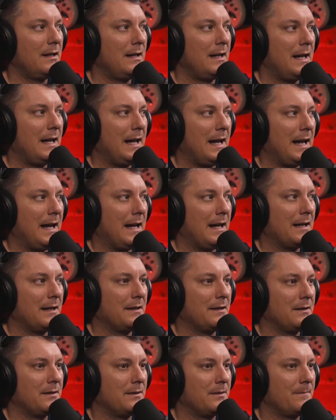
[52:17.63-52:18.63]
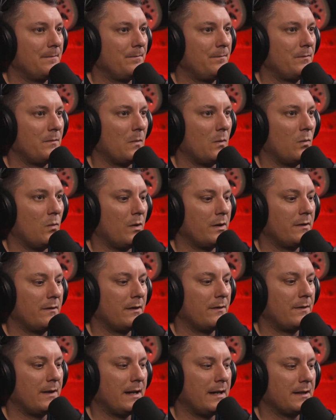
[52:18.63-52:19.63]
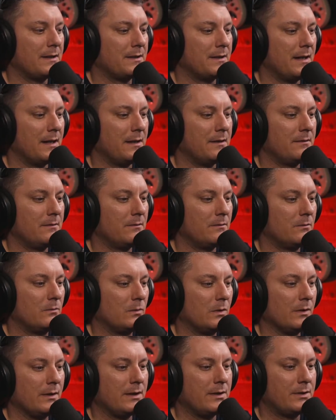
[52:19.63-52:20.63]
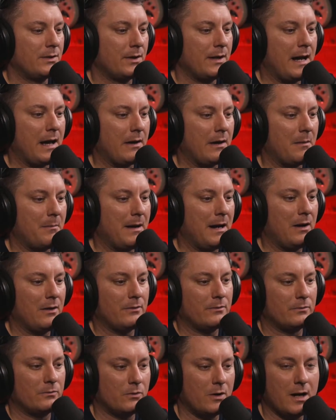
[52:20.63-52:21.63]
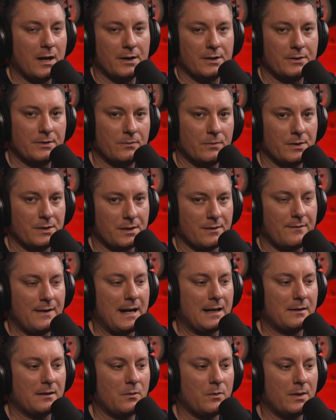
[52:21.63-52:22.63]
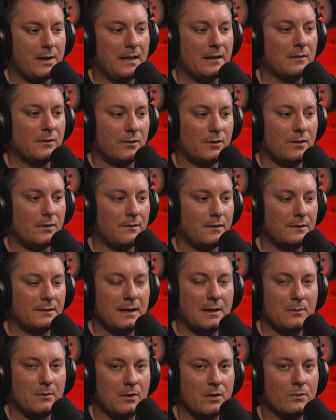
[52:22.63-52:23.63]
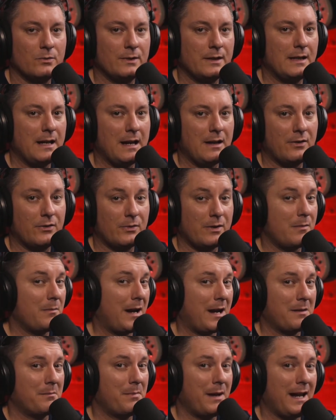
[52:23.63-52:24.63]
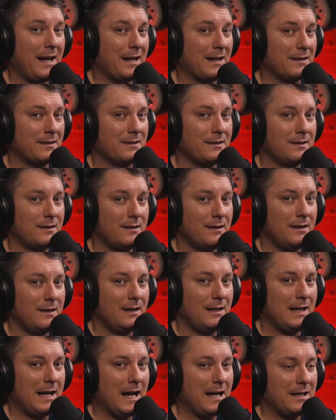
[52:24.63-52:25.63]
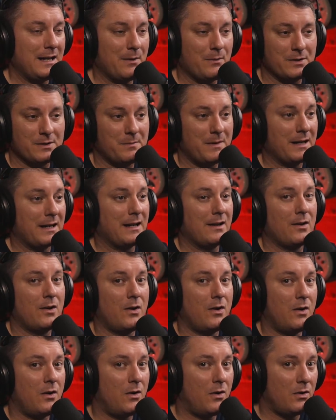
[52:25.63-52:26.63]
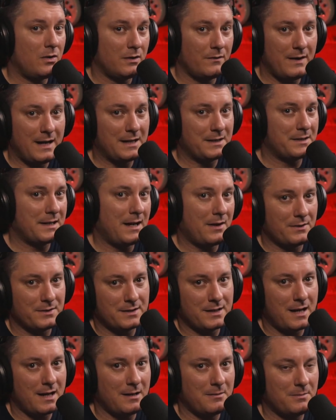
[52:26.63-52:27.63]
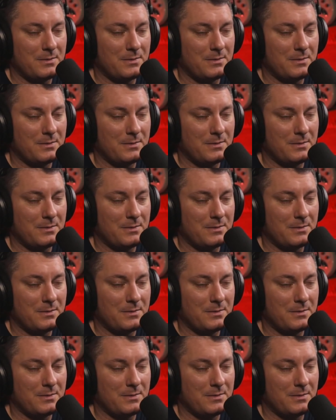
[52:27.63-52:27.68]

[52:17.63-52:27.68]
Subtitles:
And one of the things that really stood out about Rush was the fact that when I learned that they were only a 3-man band and yet was making all of that soundscape,